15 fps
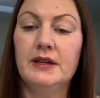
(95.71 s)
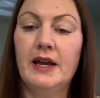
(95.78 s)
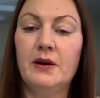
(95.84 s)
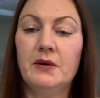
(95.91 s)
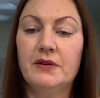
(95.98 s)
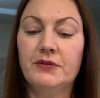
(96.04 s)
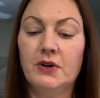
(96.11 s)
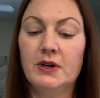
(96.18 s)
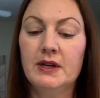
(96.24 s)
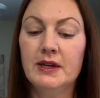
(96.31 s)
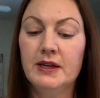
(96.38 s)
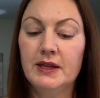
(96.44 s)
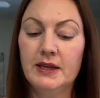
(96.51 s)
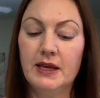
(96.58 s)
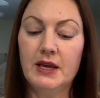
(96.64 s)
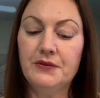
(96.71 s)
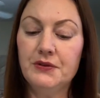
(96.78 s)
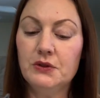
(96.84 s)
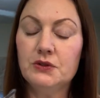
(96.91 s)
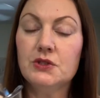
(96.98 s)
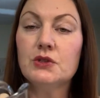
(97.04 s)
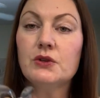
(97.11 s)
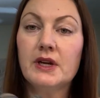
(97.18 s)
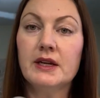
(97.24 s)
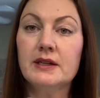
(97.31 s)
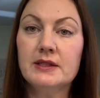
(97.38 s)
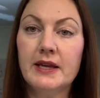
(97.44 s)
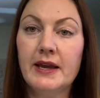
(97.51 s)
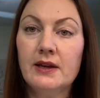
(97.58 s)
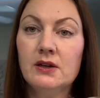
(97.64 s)
However, if you do get a
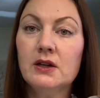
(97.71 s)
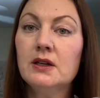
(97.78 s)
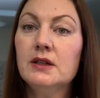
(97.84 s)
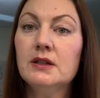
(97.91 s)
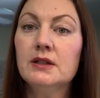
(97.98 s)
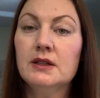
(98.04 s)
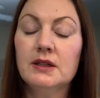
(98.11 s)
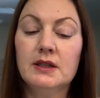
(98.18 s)
tangle,